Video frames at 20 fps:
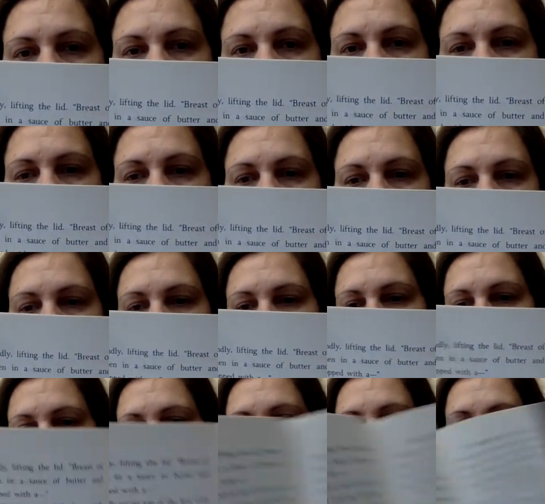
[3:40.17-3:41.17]

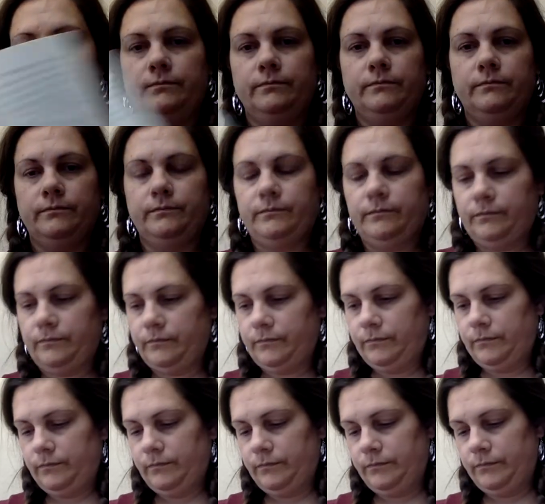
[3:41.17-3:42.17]

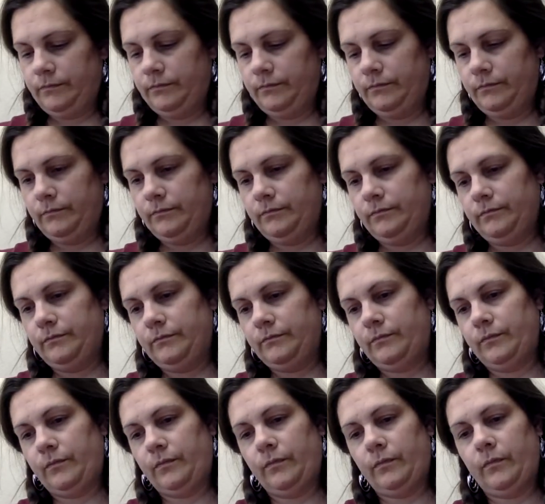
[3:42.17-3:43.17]

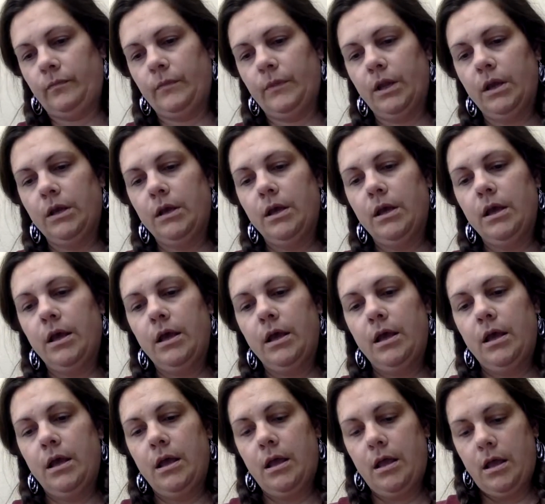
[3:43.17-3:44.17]

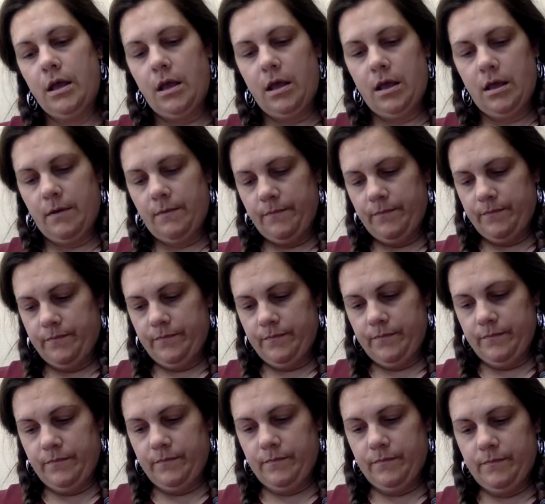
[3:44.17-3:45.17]

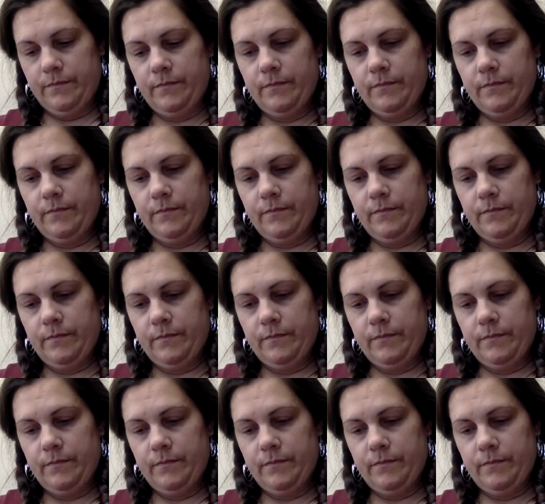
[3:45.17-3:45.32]
Nothing is said.